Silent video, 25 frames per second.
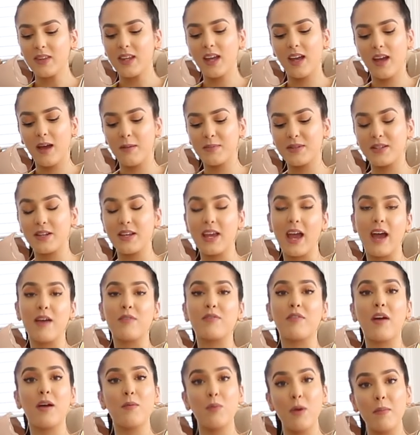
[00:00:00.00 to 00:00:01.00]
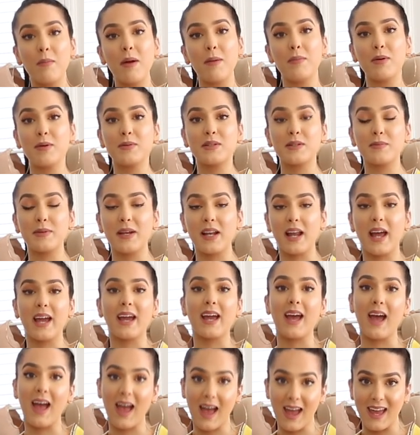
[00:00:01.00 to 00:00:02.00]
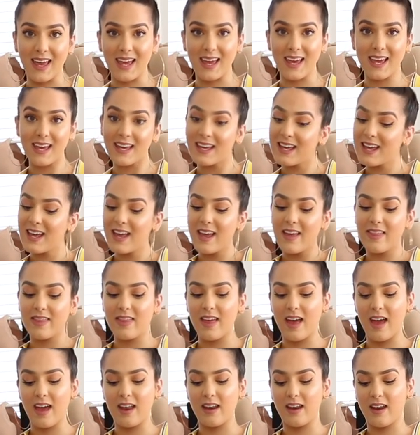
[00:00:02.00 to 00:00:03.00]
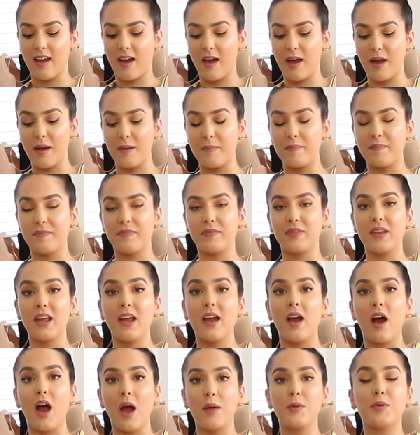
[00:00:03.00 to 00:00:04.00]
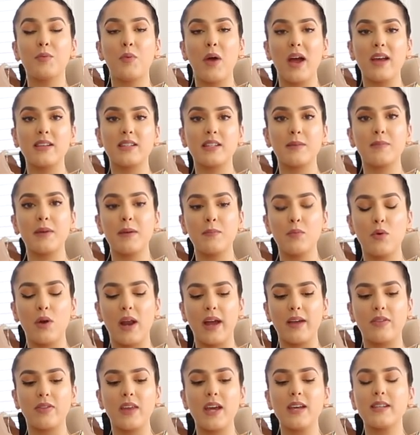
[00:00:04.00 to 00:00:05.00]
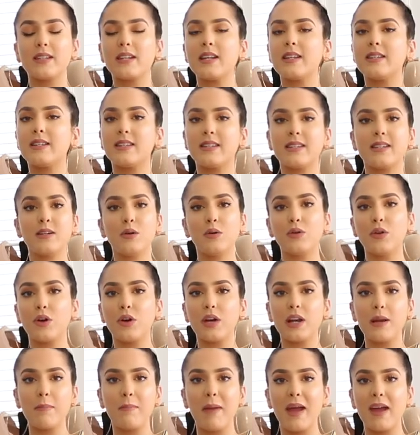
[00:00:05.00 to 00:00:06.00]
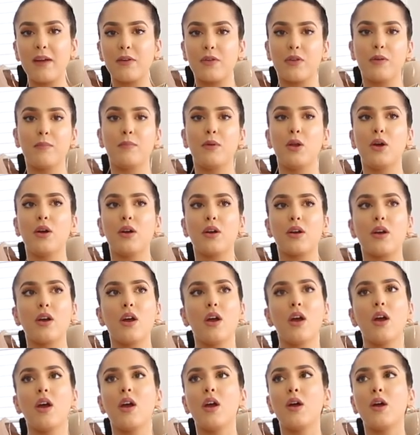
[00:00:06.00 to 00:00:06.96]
So yeah, if I want my boobs to be like, hi, then I would wear something more like this. It's still not going to make them look